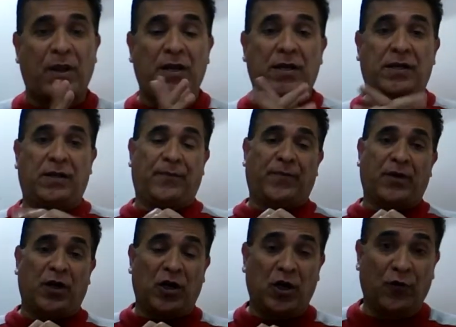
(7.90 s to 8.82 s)

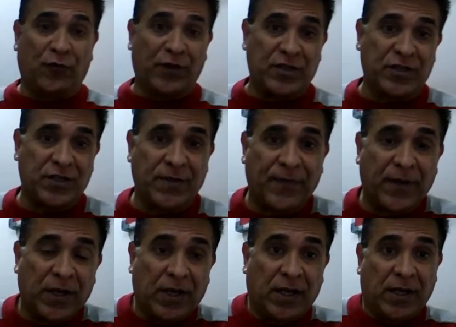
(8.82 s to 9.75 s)
Hello, friends.
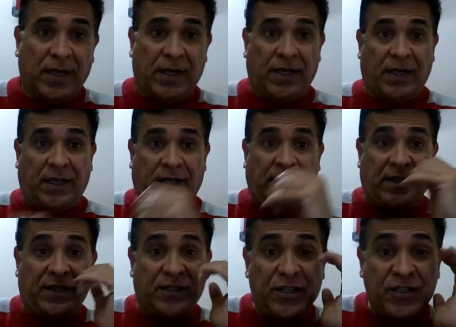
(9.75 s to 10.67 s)

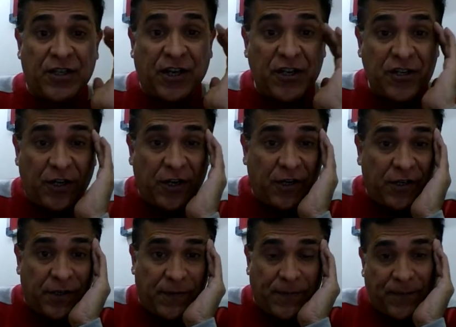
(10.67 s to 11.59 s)
This is Ricky Chadha
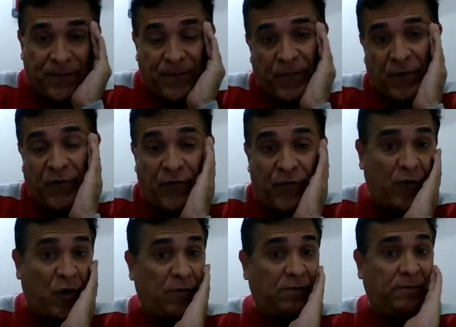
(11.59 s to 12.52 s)
here
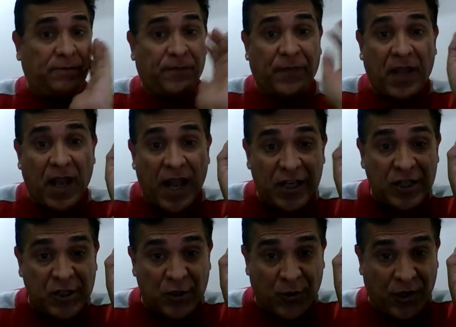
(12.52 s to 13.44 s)
from
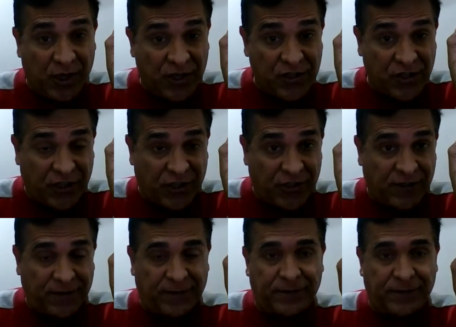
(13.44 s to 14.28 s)
Astro Healer channel.